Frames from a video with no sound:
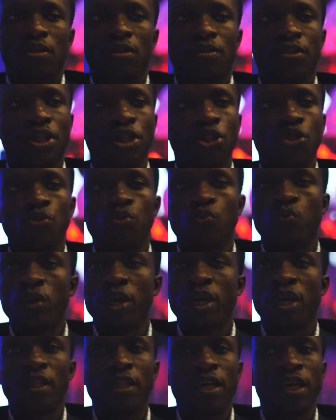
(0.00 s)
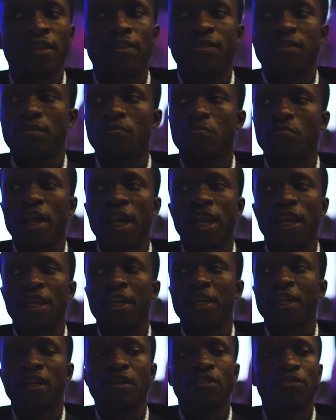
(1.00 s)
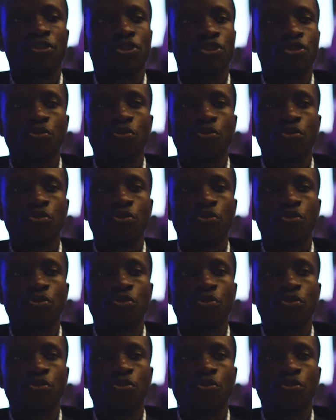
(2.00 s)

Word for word: It's a new way that millennials